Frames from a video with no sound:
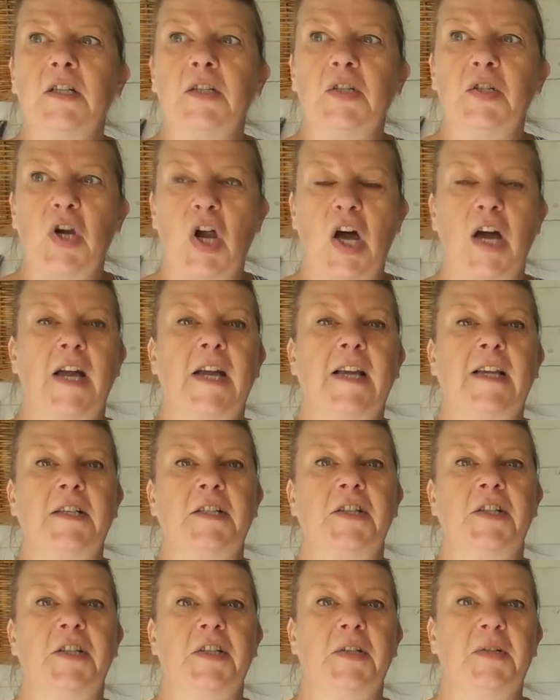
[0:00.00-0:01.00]
trying
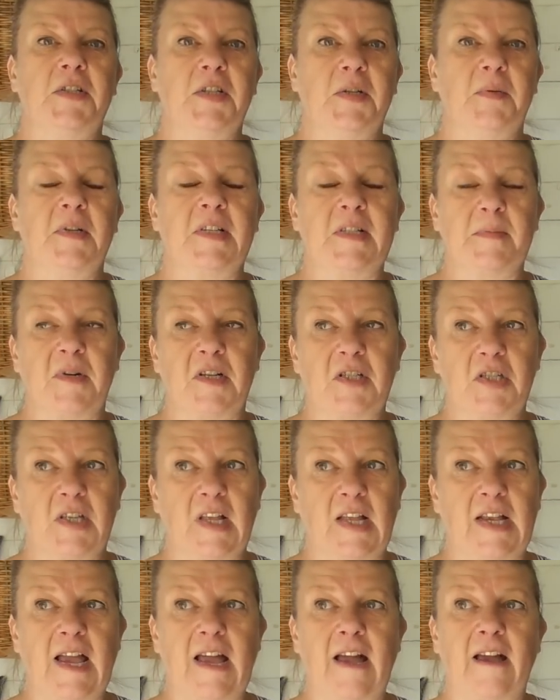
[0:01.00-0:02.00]
to do as much as
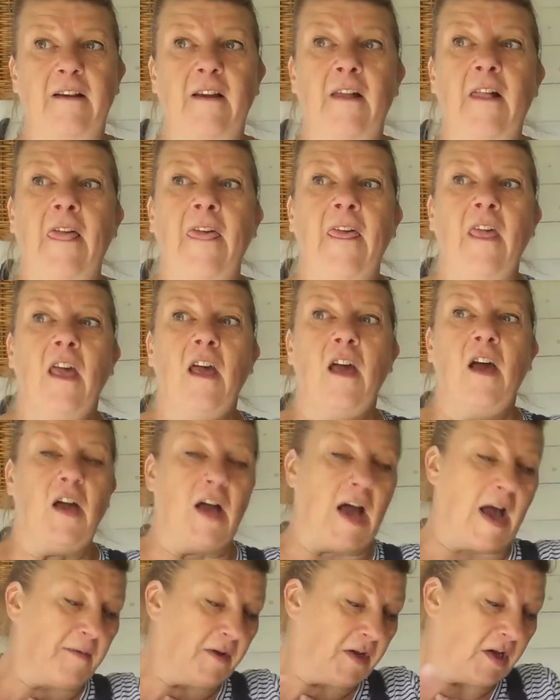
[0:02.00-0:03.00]
I can.
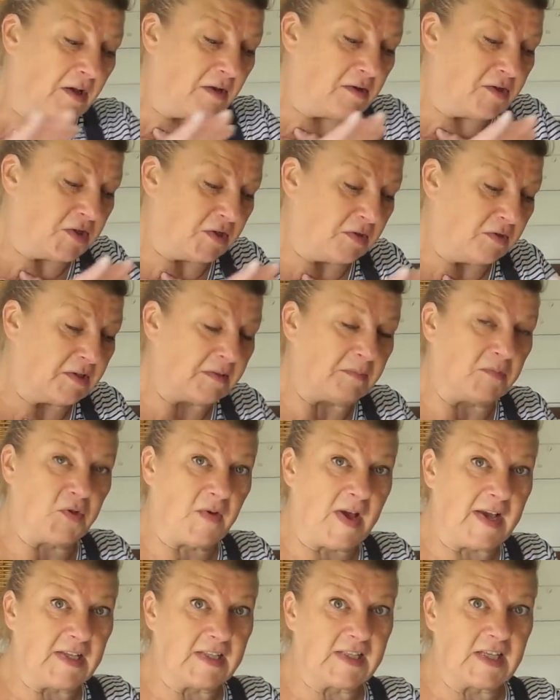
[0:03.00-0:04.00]
I'm going to do some
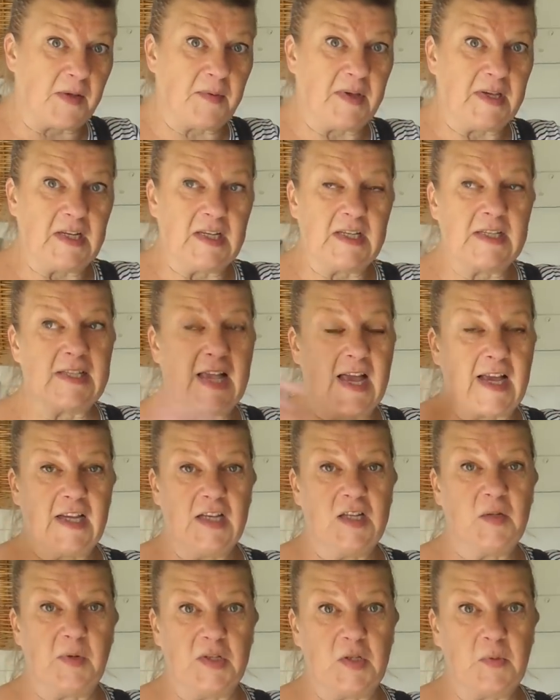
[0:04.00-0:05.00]
direct sowing in a
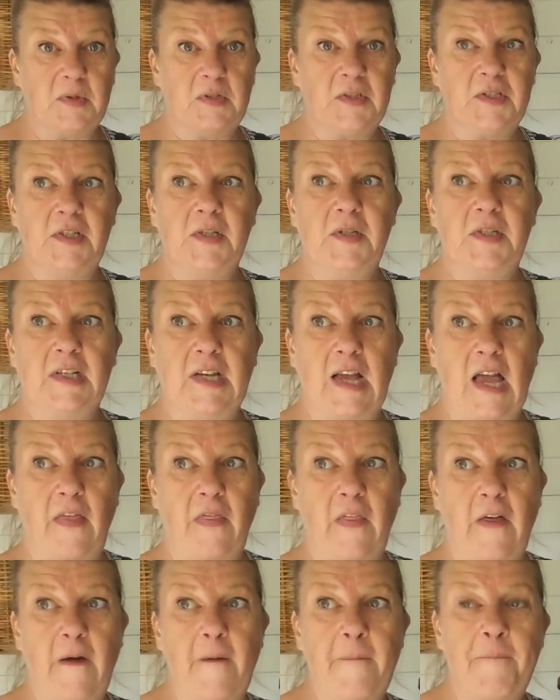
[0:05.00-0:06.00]
second, which we'll do
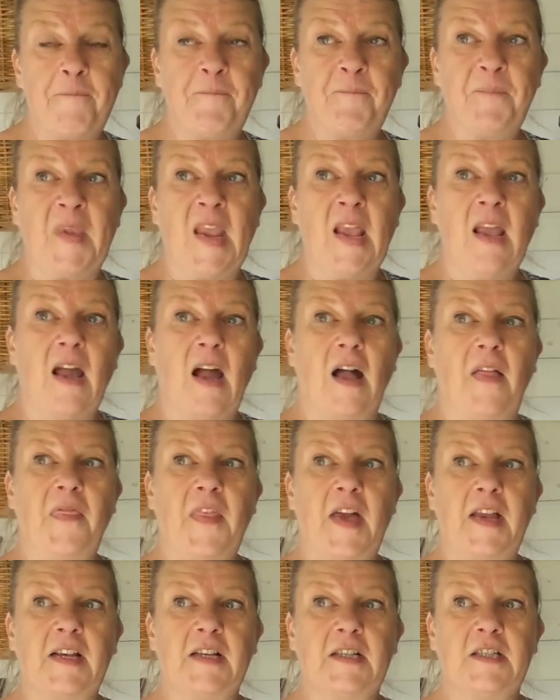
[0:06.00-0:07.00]
together. And
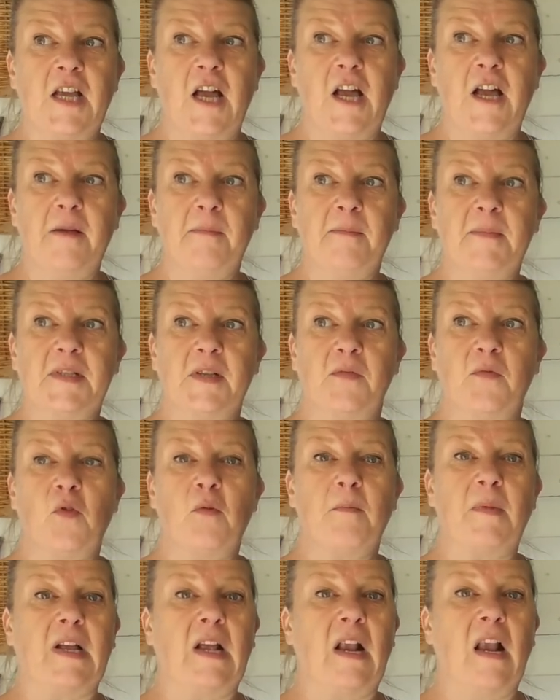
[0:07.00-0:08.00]
then in terms of
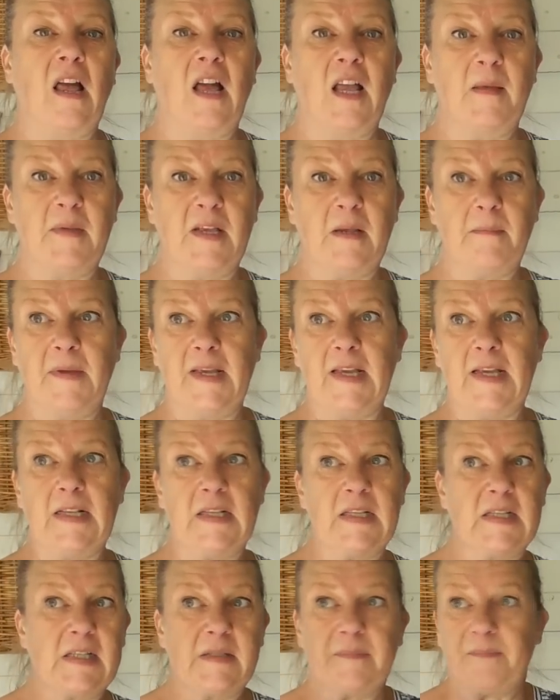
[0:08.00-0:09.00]
all my climbing
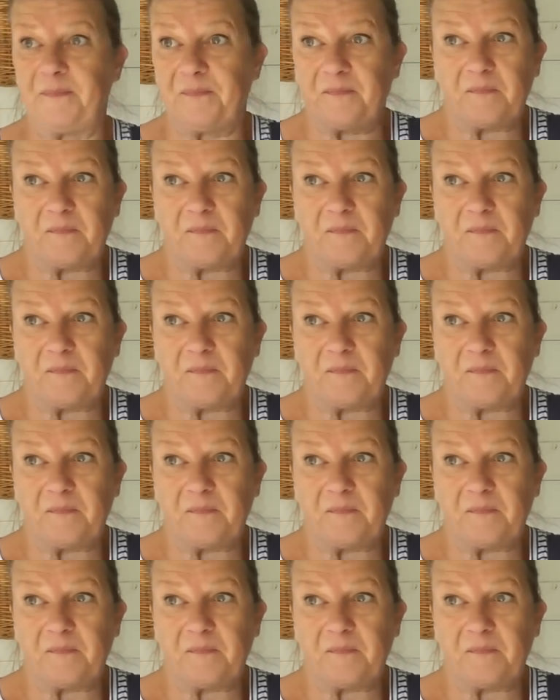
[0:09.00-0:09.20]
beans,